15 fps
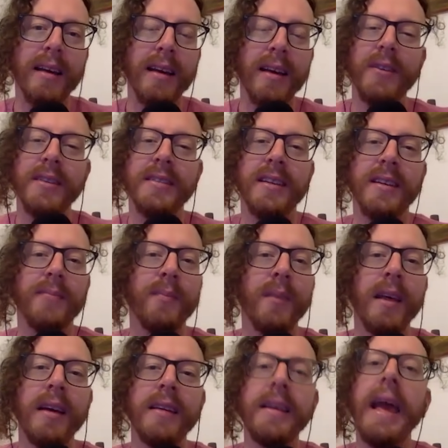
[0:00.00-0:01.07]
If it's a
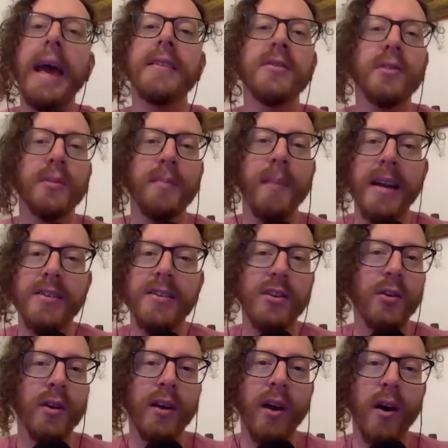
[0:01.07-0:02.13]
cancelled match
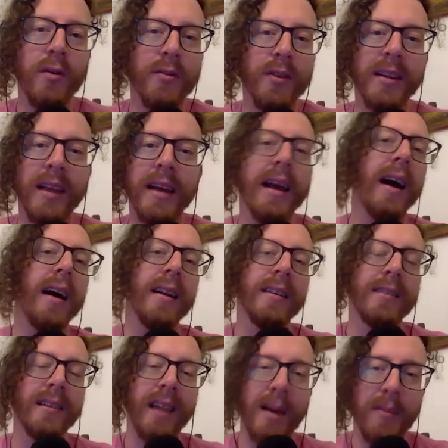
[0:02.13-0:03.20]
due to COVID, they can't
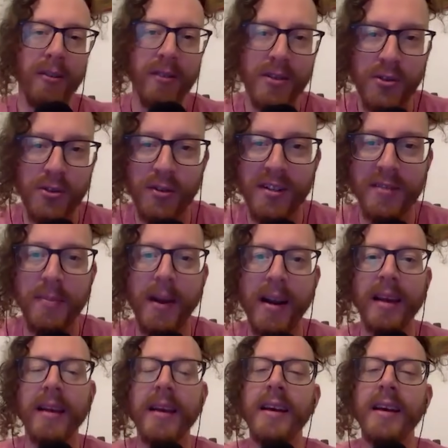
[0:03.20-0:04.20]
claim their insurance money.